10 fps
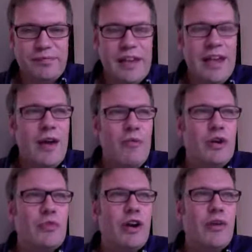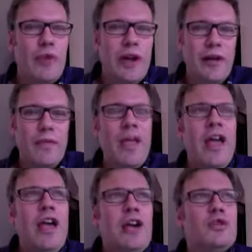And that worked rather well,
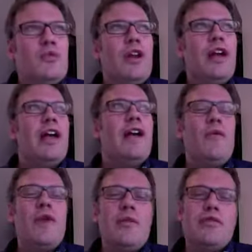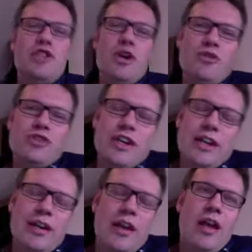because what I was
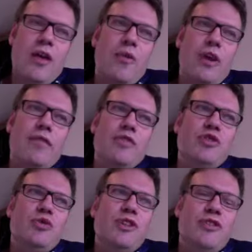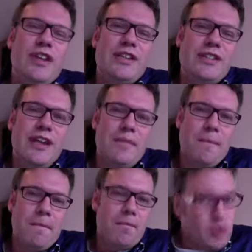noticing while I was doing the test,
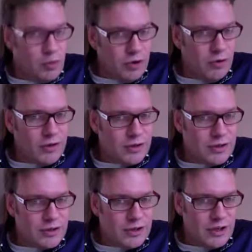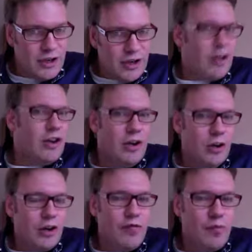that to be honest, a
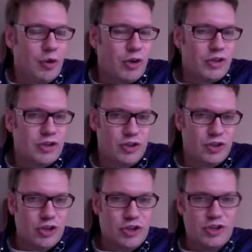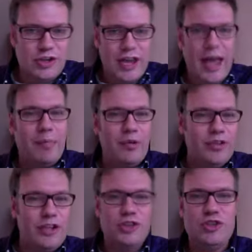lot of bugs just
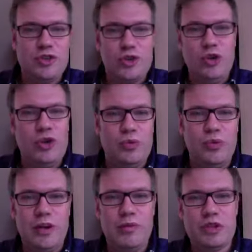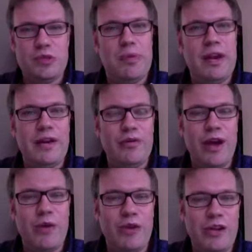happened. They just occurred while I was playing
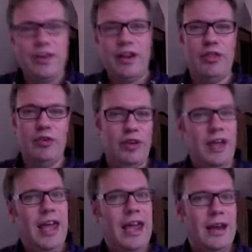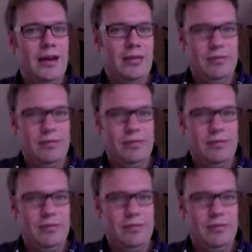around with it, and I thought, hey,